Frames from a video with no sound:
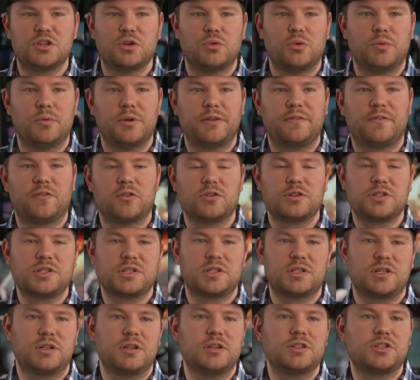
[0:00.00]
So when we
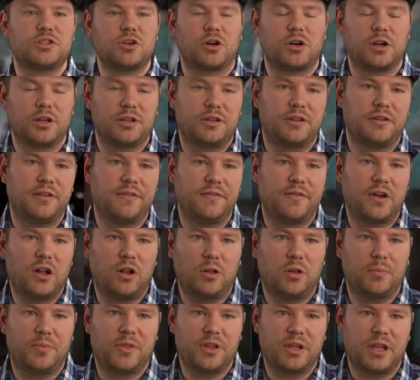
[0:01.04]
first started to
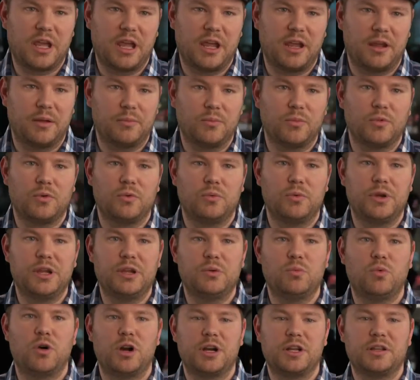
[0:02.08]
develop the game,
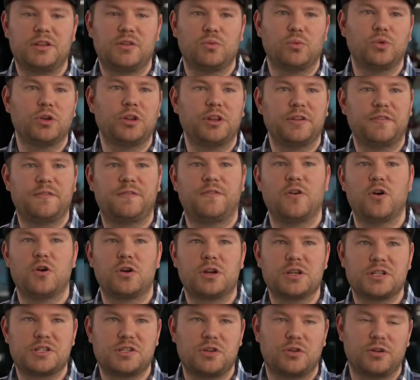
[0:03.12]
we wanted to really
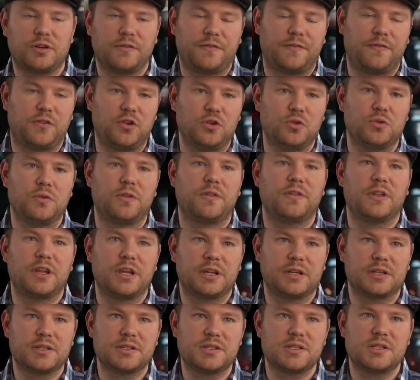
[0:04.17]
focus on a few
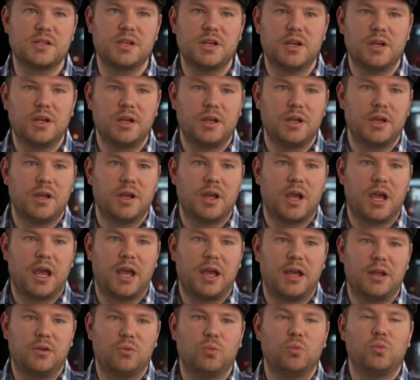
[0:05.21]
things.
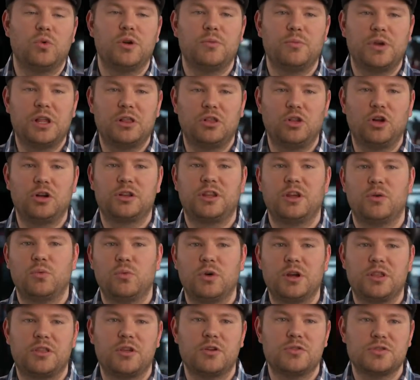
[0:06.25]
And when we looked at
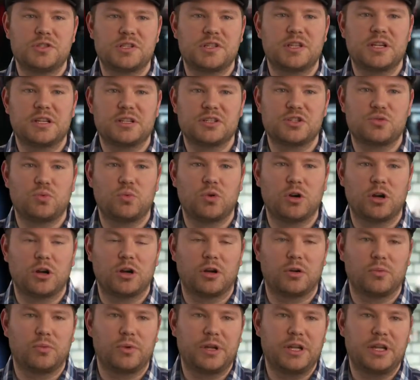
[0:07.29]
what those things
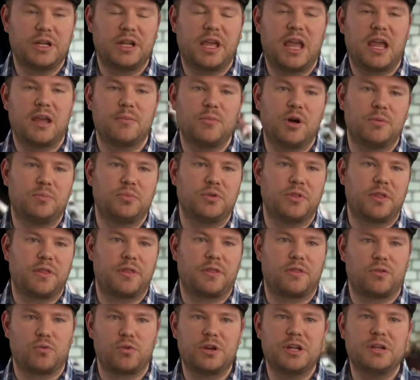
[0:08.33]
were, we came up with
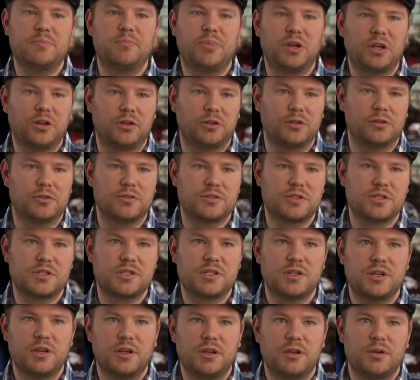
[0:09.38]
3
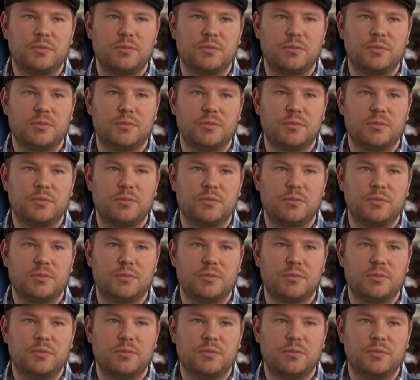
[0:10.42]
pillars: